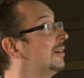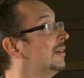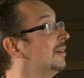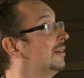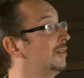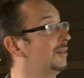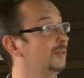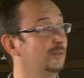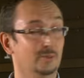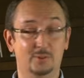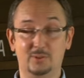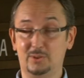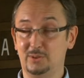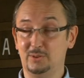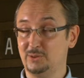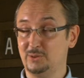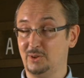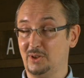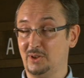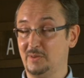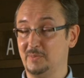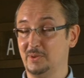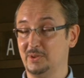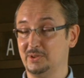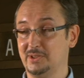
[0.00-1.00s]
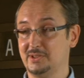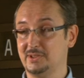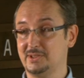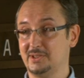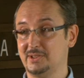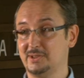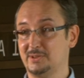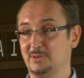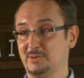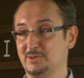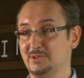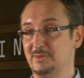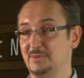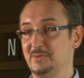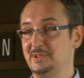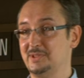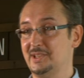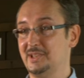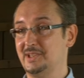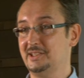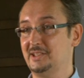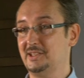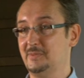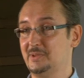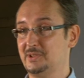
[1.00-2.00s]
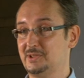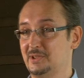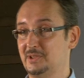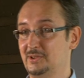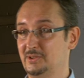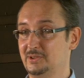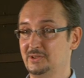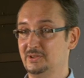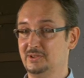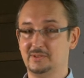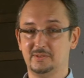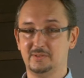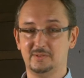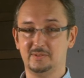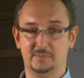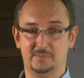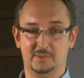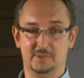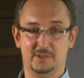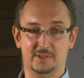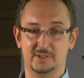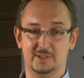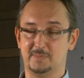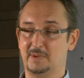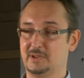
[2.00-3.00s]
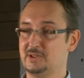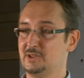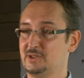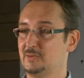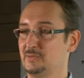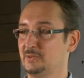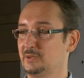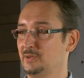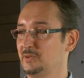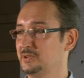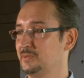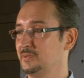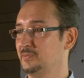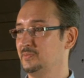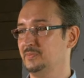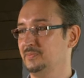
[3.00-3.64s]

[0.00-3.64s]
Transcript: we can still work with artificial intelligence where with great pleasure.